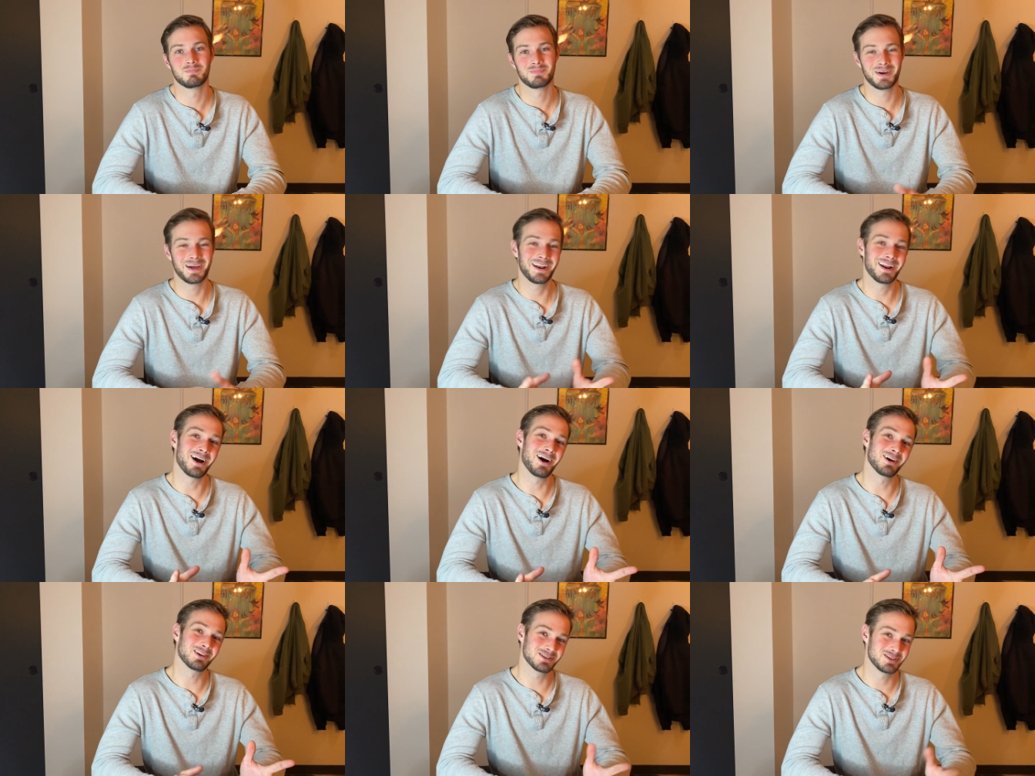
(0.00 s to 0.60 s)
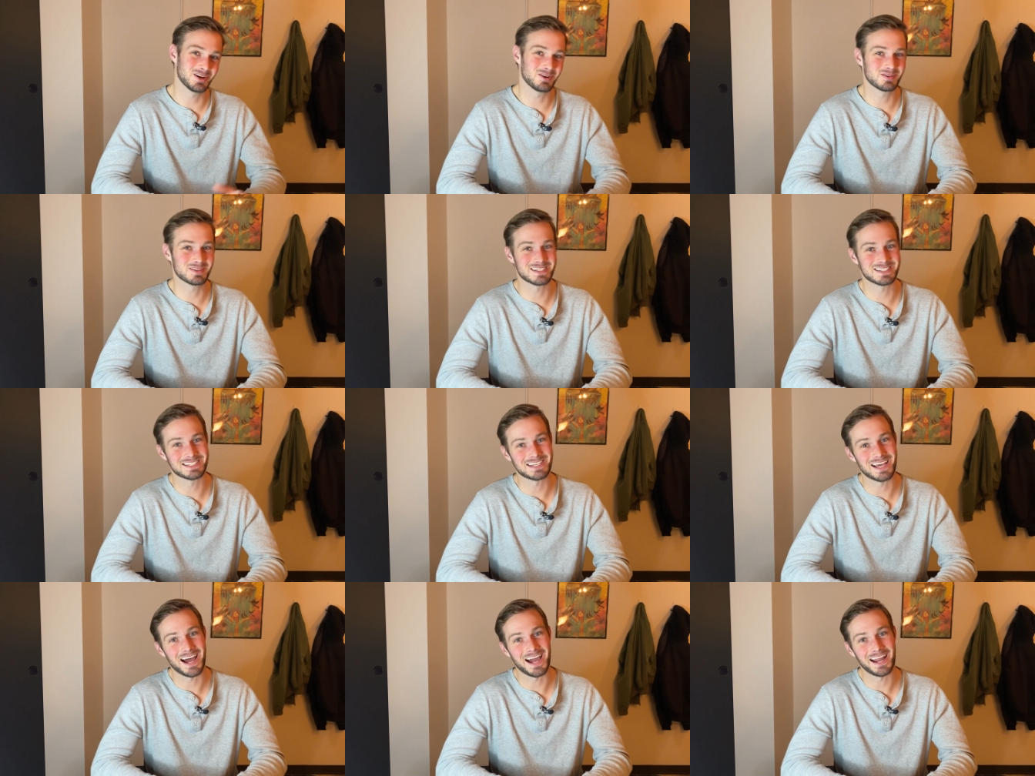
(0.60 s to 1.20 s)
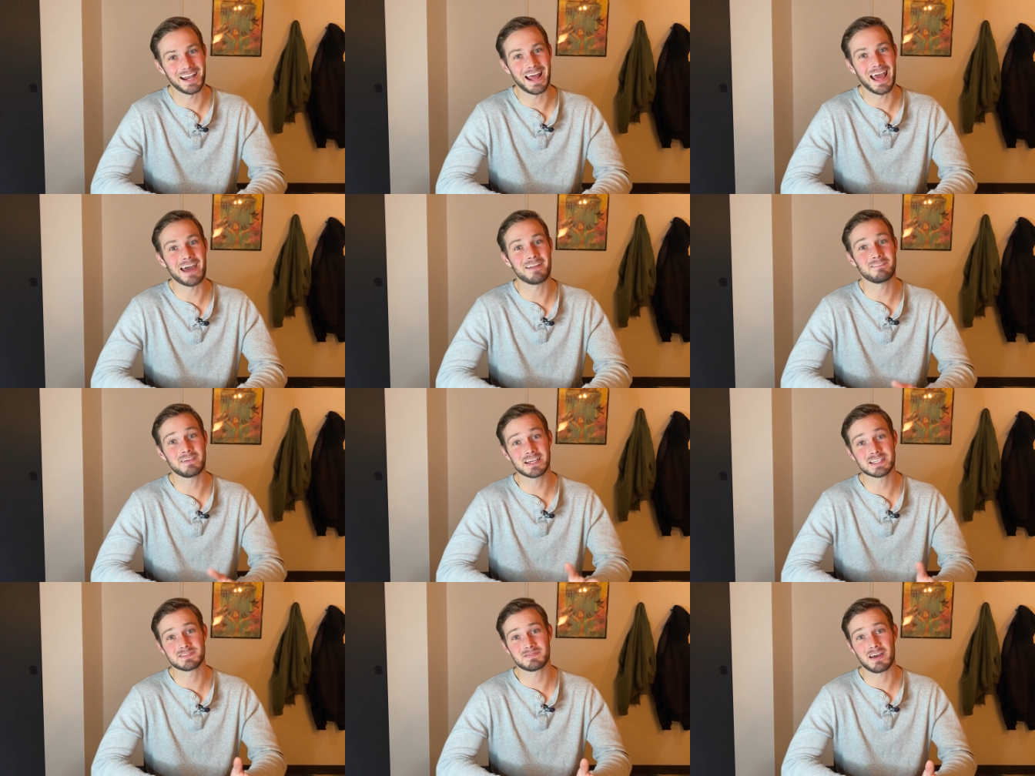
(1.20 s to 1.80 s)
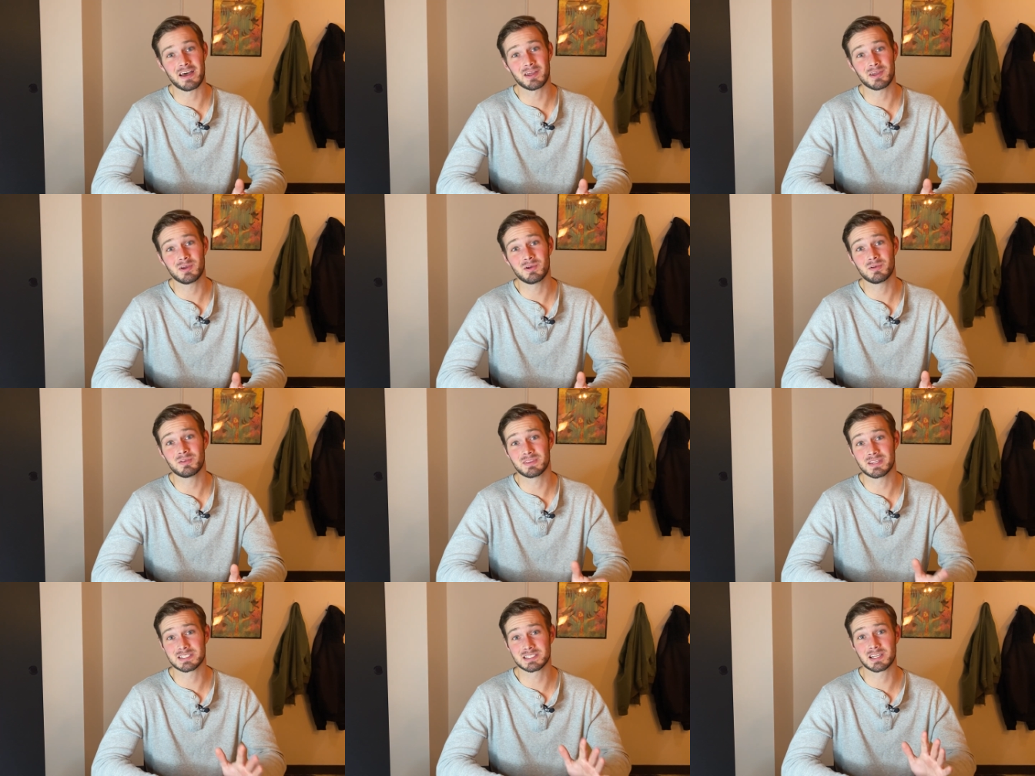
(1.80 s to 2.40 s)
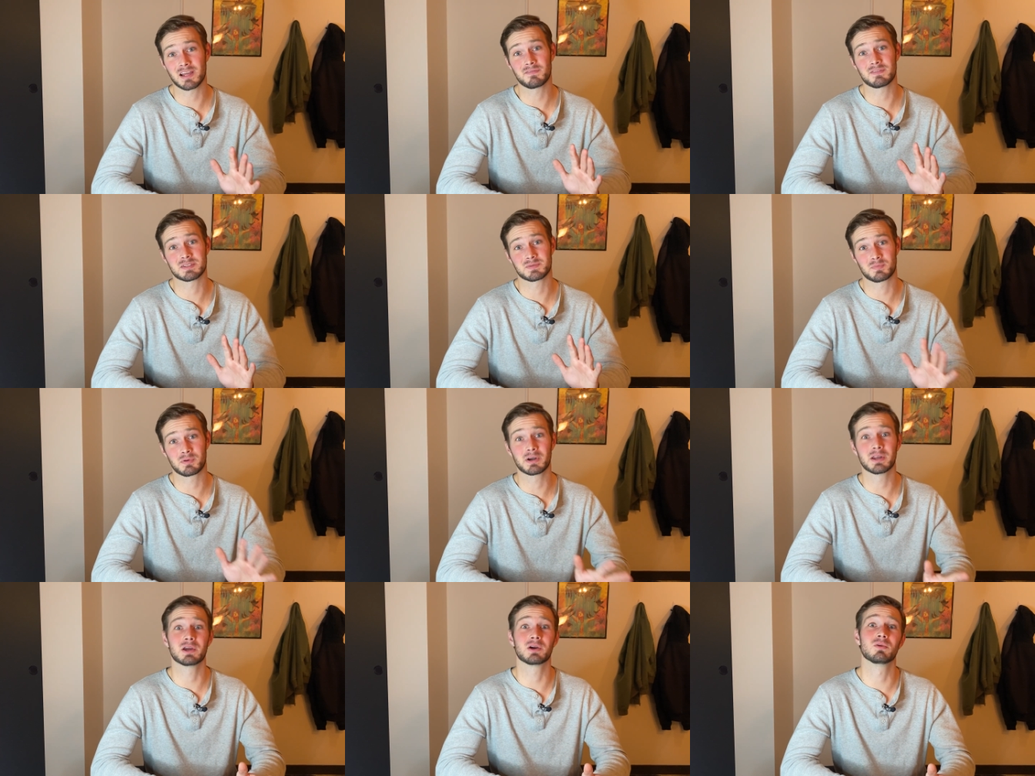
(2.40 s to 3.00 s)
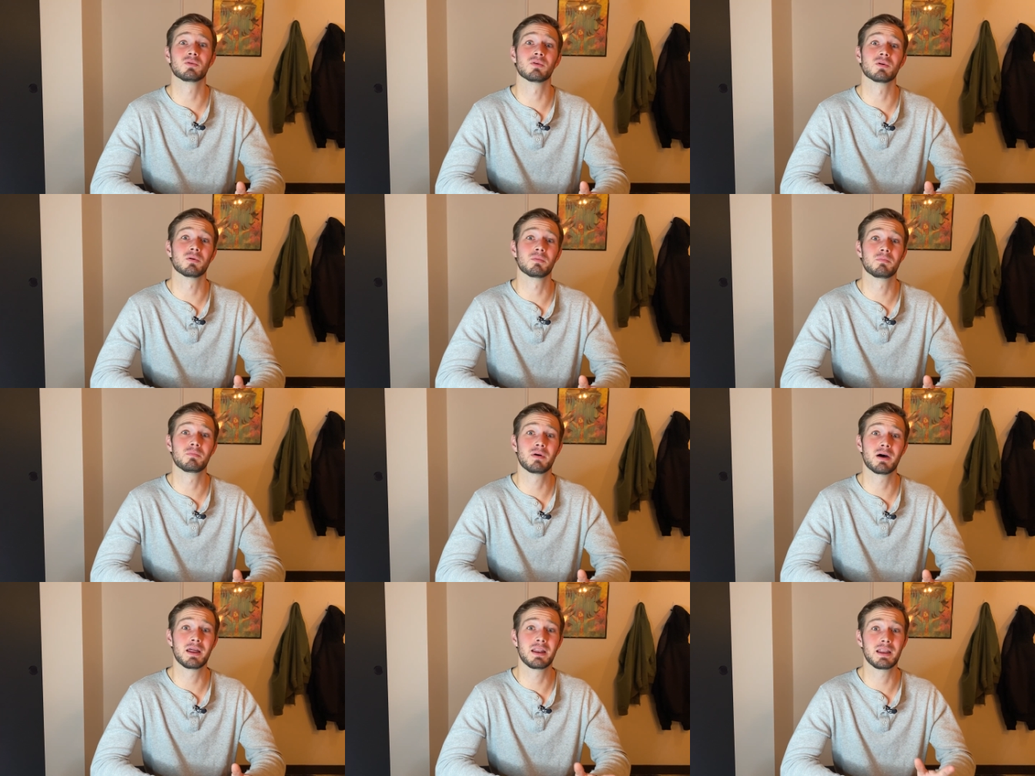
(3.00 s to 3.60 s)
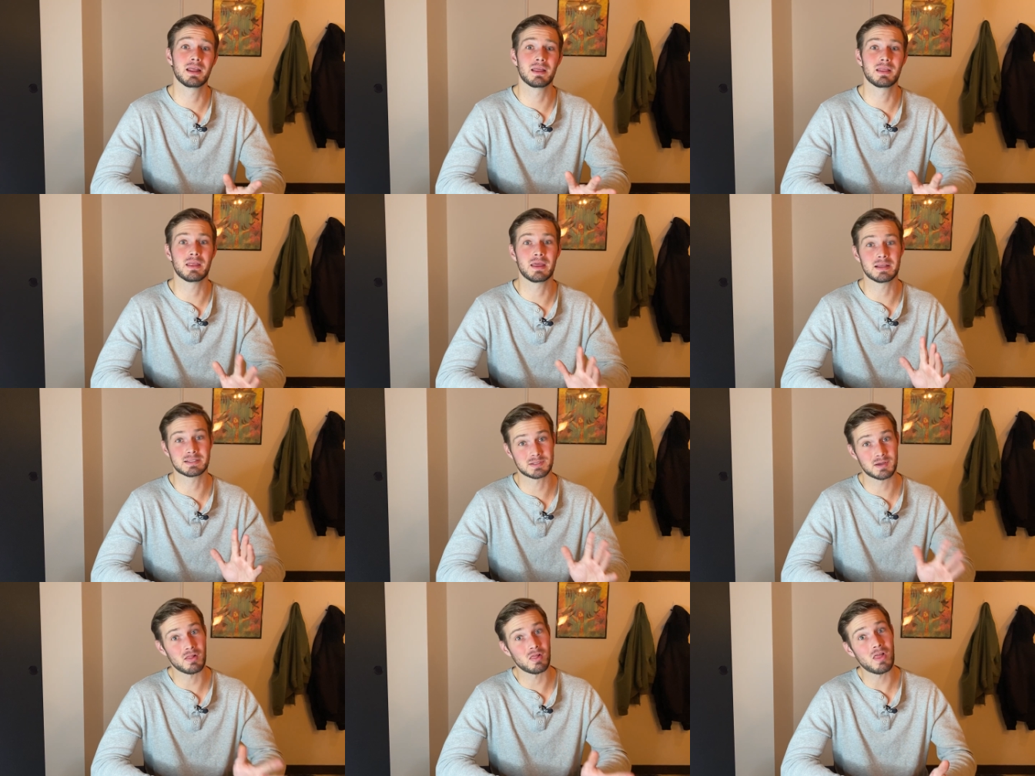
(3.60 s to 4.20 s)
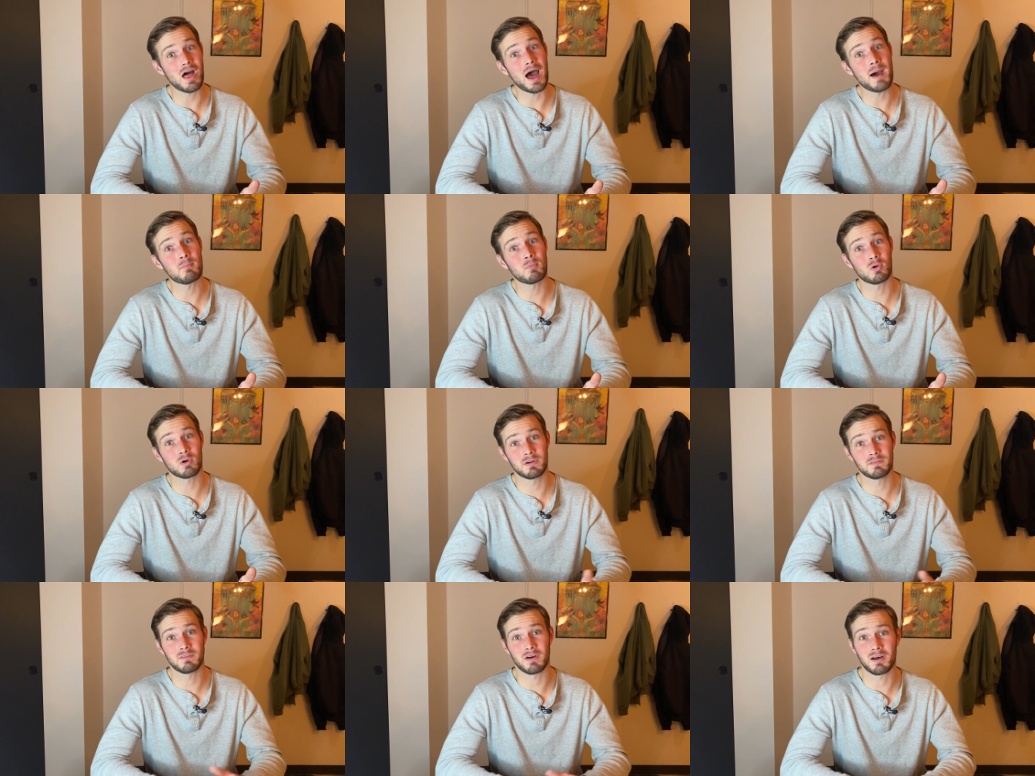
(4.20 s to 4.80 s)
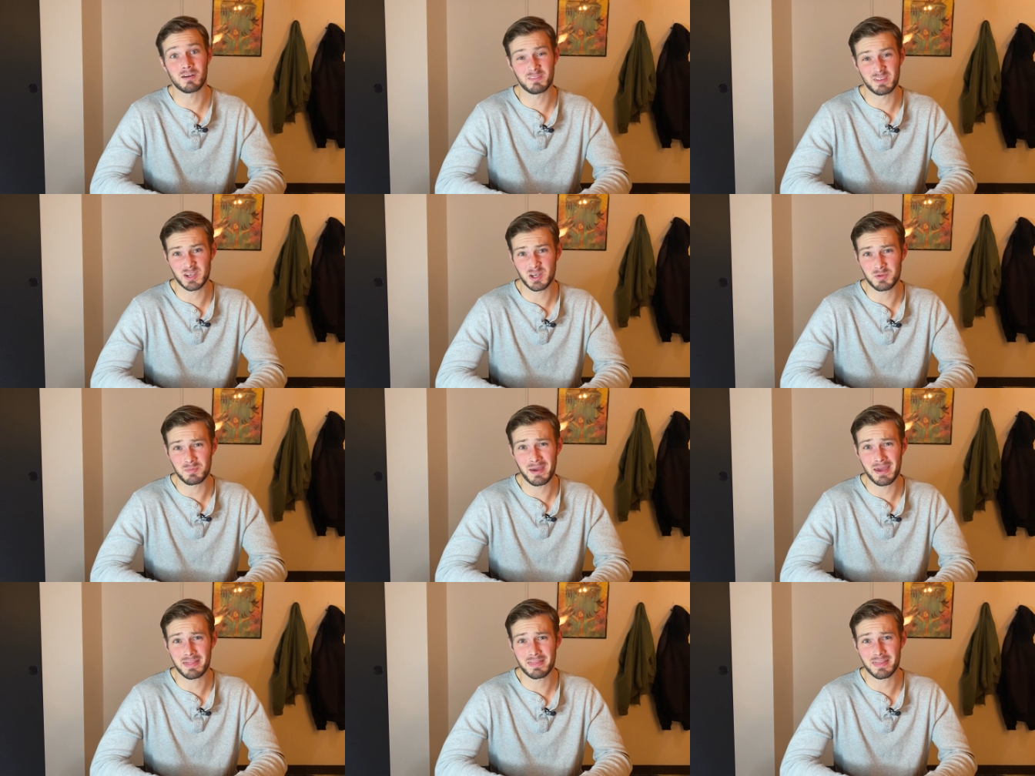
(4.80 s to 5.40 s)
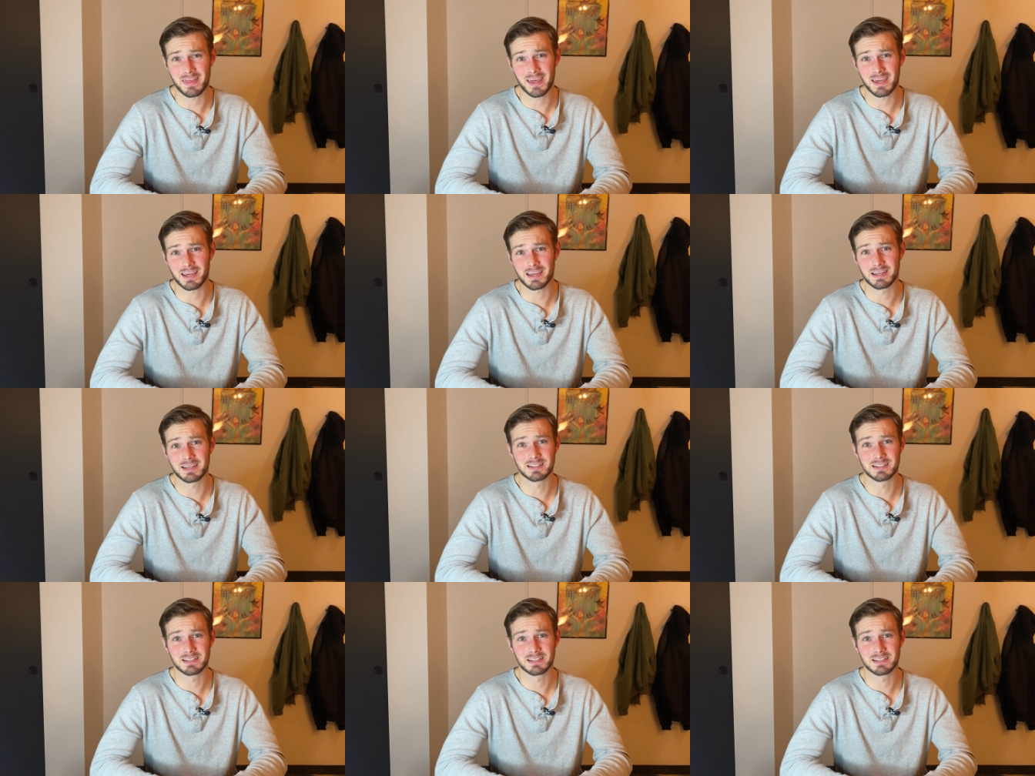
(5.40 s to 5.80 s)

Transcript: But all jokes aside, at face value, this stuff is pretty cool, but it's a lot more involved than you may think.